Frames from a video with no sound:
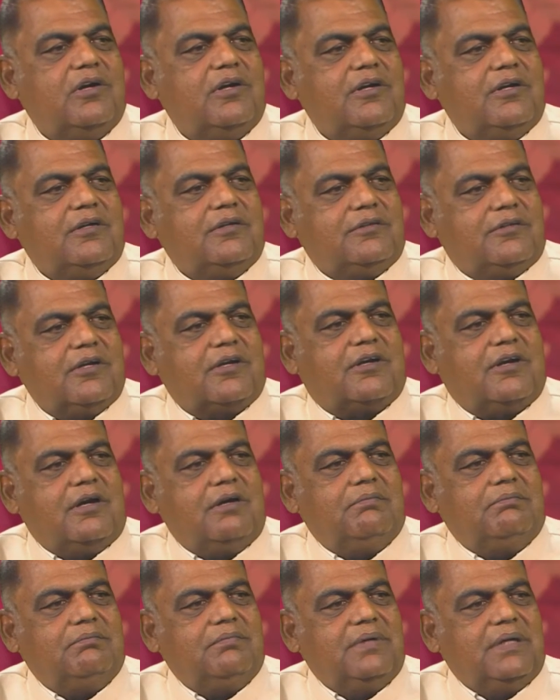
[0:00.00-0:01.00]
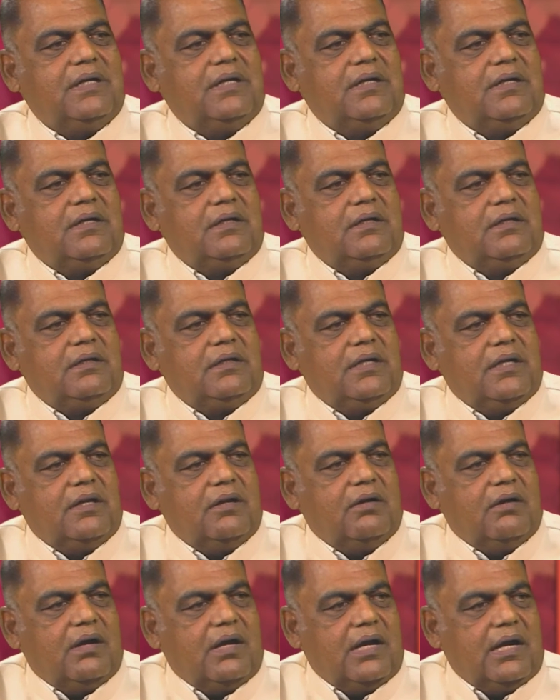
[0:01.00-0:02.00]
Okay, but
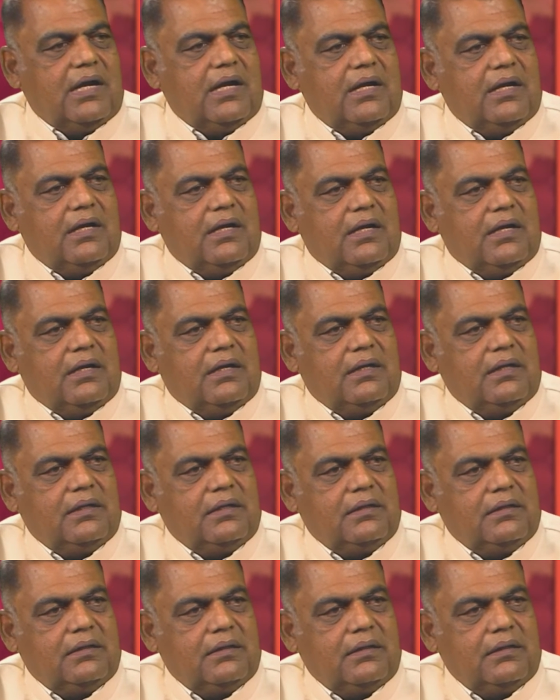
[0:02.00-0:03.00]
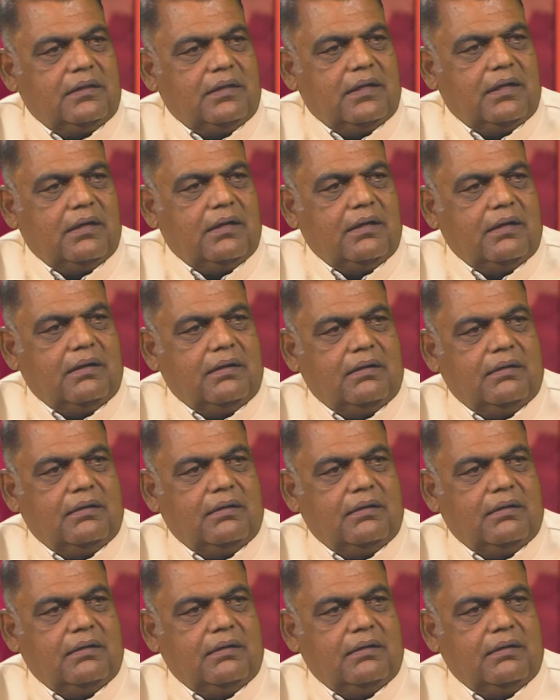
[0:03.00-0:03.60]
let's up the ante a little.